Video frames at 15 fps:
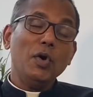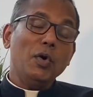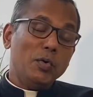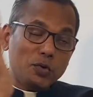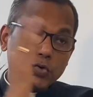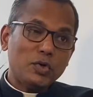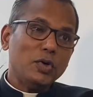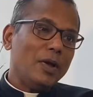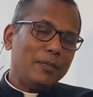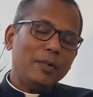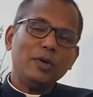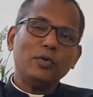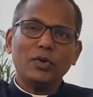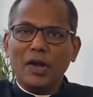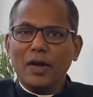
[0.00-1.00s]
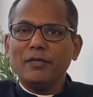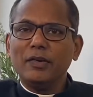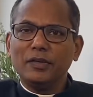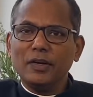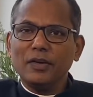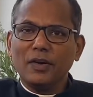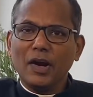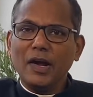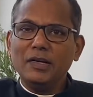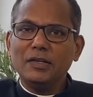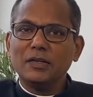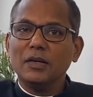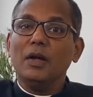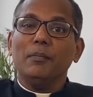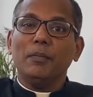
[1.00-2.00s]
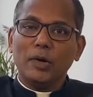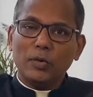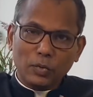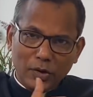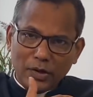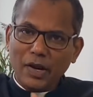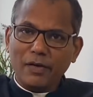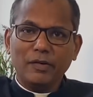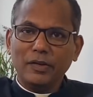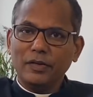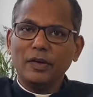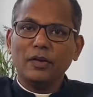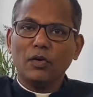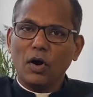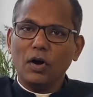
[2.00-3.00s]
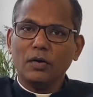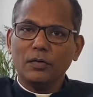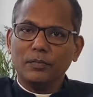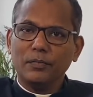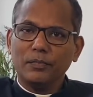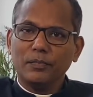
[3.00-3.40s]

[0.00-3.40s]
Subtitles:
who should have been doing everything right, but who did everything wrong.